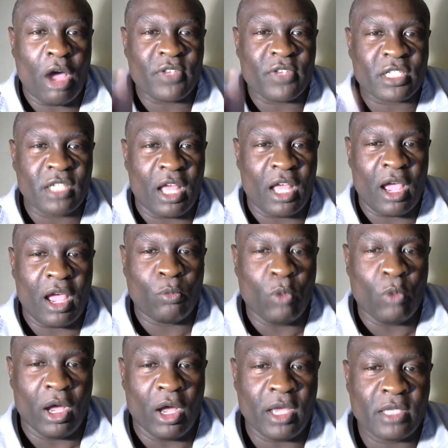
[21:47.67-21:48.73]
of Islam
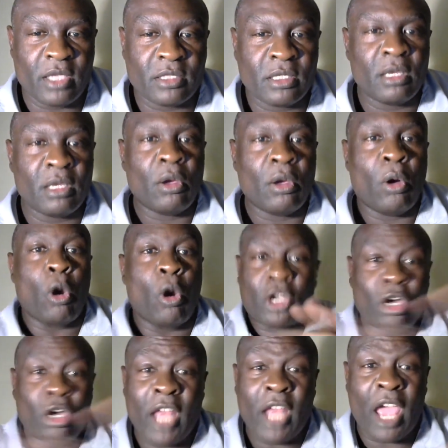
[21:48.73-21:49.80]
was or
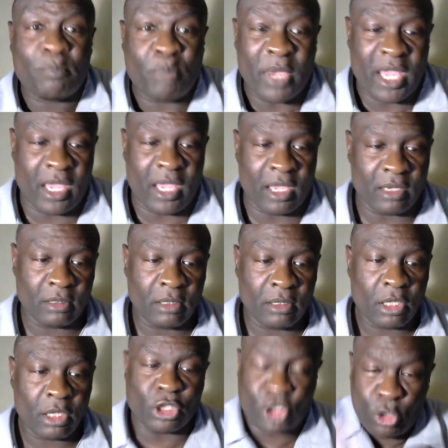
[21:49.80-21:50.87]
could have been.
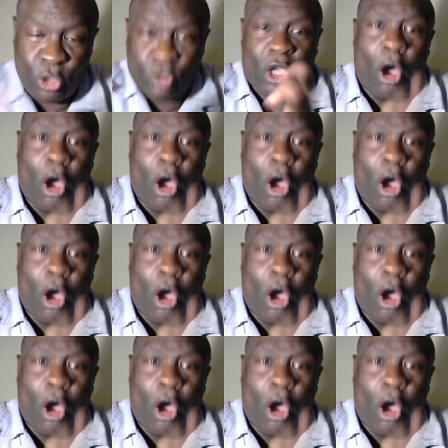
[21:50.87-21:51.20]
Because you was